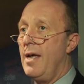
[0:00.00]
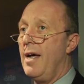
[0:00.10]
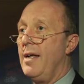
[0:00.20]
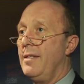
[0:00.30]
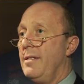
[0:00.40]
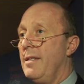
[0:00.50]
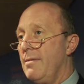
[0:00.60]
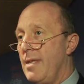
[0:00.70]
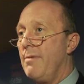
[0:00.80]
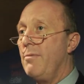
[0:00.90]
and
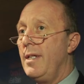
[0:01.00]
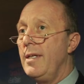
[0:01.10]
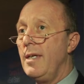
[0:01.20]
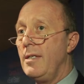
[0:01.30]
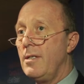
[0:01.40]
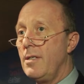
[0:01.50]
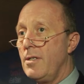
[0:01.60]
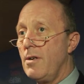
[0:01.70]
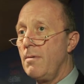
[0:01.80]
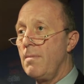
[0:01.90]
that really needs to
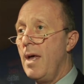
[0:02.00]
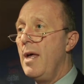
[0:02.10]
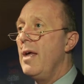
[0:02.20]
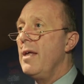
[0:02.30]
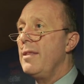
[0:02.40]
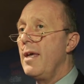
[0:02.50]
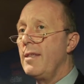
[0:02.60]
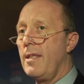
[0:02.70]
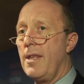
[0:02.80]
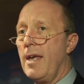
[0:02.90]
stop. The
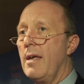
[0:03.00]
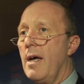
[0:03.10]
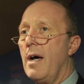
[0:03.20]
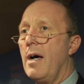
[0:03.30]
other thing,